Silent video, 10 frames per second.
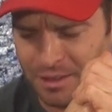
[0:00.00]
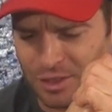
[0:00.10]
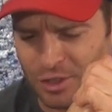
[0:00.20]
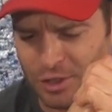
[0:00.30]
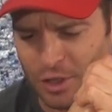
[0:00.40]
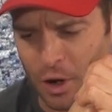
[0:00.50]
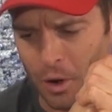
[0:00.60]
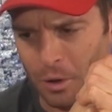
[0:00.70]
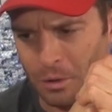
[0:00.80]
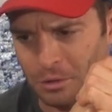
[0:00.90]

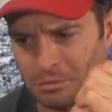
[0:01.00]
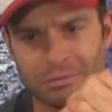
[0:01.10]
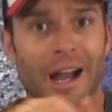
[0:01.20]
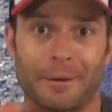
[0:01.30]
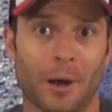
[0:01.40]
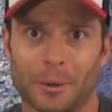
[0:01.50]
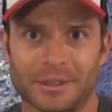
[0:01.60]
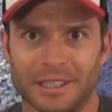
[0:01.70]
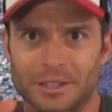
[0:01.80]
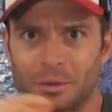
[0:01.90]
So I went
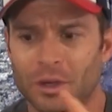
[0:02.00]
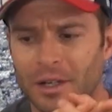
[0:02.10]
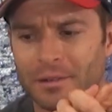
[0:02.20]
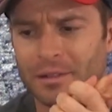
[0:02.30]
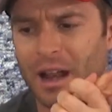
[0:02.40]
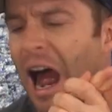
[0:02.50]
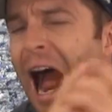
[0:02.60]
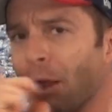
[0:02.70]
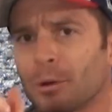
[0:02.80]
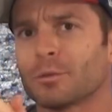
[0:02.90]
with this one.
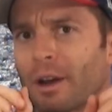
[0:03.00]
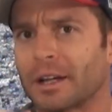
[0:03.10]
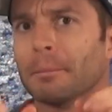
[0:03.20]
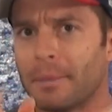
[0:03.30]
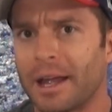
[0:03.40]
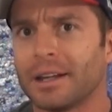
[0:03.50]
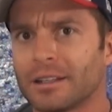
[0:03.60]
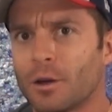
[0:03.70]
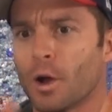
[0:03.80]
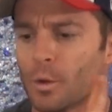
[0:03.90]
I would
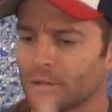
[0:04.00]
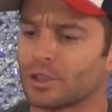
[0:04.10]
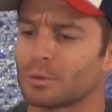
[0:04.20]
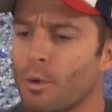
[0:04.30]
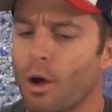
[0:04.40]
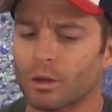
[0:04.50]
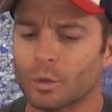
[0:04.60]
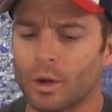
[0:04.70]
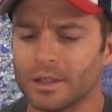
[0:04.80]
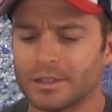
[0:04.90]
recommend going with the smaller
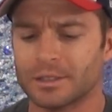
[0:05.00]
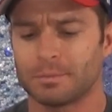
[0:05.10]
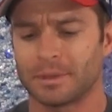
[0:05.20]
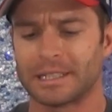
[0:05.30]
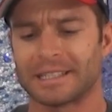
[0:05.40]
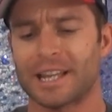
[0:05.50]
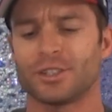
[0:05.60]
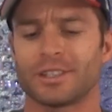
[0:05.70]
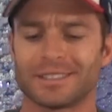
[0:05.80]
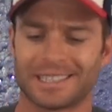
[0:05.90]
ones because, as
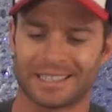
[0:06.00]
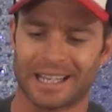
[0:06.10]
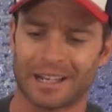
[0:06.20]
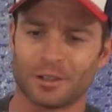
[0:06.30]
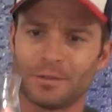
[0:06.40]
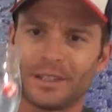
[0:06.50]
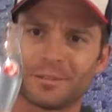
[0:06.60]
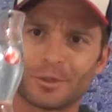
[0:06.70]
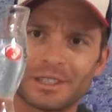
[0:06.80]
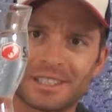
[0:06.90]
you can, I don't know if you
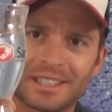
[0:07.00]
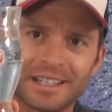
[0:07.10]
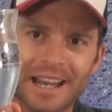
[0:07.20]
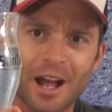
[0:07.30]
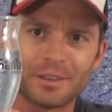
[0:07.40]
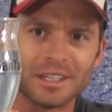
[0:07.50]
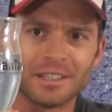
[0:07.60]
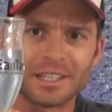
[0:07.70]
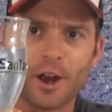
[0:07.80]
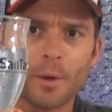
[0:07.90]
can really see it now,
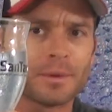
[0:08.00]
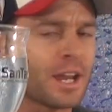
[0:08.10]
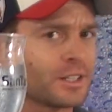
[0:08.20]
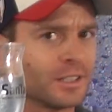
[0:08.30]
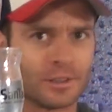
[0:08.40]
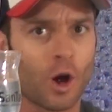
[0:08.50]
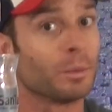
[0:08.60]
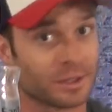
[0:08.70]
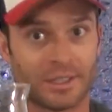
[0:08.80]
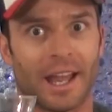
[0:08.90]
the carbonation is
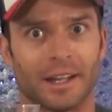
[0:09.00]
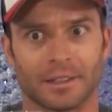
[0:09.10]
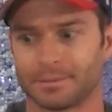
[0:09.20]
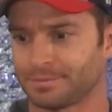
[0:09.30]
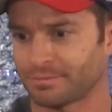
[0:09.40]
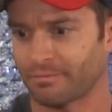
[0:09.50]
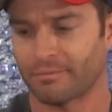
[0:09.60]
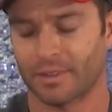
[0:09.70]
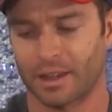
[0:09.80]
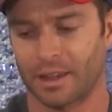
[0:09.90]
almost dead.
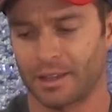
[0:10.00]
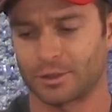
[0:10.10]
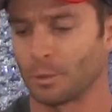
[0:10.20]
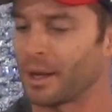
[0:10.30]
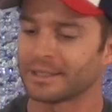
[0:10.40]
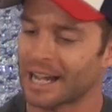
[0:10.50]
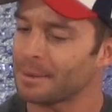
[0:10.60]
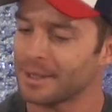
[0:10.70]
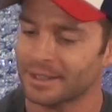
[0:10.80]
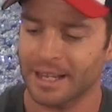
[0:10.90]
So the
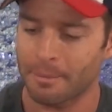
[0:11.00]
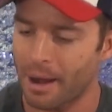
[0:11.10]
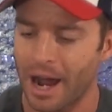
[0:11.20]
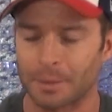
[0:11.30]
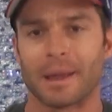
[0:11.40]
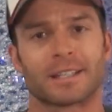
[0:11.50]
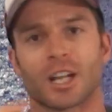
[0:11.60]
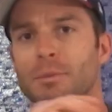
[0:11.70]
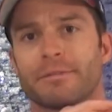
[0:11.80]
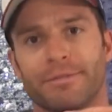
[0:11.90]
time you get to that bottom, it's
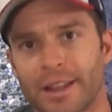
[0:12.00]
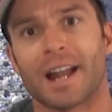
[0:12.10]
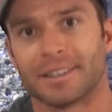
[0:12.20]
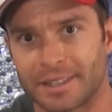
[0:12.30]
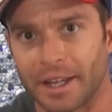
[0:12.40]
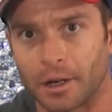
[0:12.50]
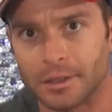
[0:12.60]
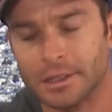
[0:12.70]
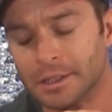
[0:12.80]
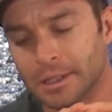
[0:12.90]
going to be flat as
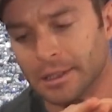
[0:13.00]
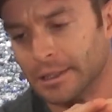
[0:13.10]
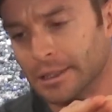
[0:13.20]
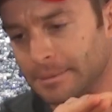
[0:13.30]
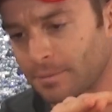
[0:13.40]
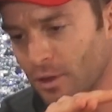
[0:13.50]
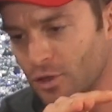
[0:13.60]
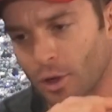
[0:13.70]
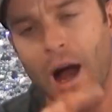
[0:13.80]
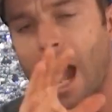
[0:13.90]
hell.
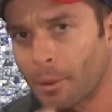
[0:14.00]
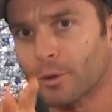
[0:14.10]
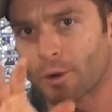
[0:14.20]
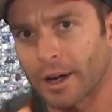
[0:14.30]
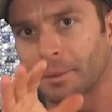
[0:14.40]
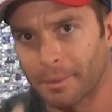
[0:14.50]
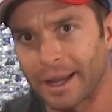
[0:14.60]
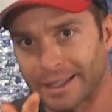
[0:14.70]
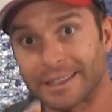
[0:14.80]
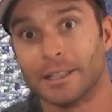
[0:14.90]
So I would
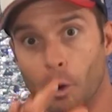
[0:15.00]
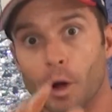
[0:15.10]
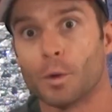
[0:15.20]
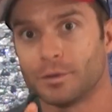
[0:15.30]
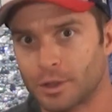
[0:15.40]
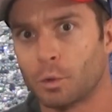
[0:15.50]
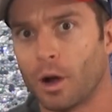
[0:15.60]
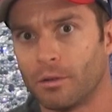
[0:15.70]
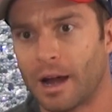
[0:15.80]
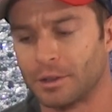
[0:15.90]
recommend going with the
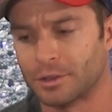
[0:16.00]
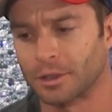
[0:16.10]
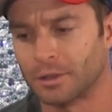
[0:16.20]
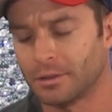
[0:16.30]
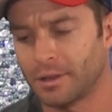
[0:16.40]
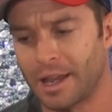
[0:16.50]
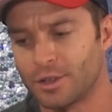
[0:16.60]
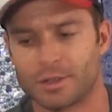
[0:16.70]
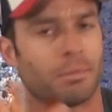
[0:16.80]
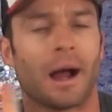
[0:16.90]
12-ouncer and
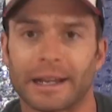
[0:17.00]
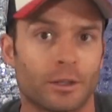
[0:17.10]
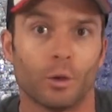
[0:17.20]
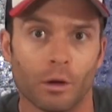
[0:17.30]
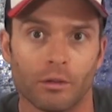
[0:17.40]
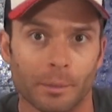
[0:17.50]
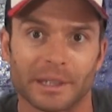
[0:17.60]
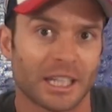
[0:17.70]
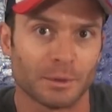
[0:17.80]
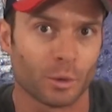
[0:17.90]
just buying 2 of them
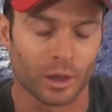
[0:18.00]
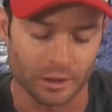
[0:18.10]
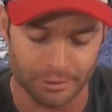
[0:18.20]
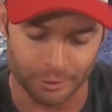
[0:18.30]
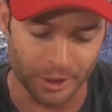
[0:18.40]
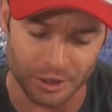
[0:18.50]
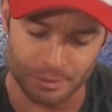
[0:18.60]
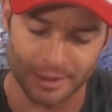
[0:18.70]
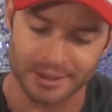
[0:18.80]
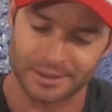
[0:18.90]
and keeping one in the
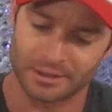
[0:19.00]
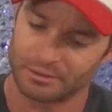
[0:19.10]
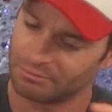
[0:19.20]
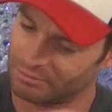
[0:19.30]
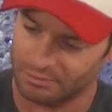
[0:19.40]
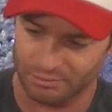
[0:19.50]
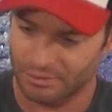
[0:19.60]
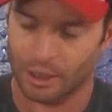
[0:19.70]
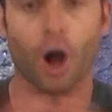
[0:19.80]
fridge because the